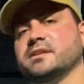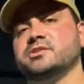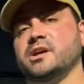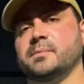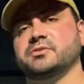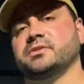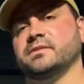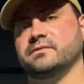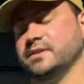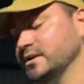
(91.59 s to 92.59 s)
the geometry of
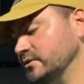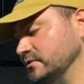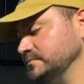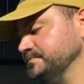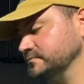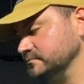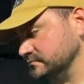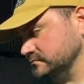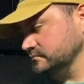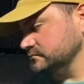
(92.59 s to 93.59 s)
the vehicle.
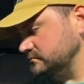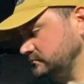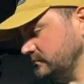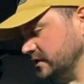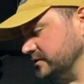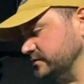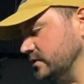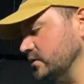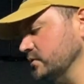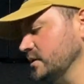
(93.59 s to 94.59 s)

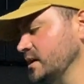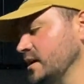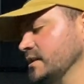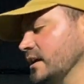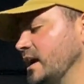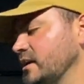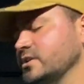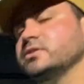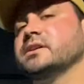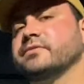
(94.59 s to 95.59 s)
So the higher
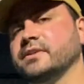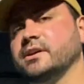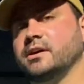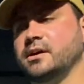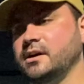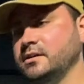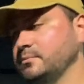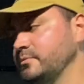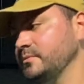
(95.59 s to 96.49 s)
you lift the car,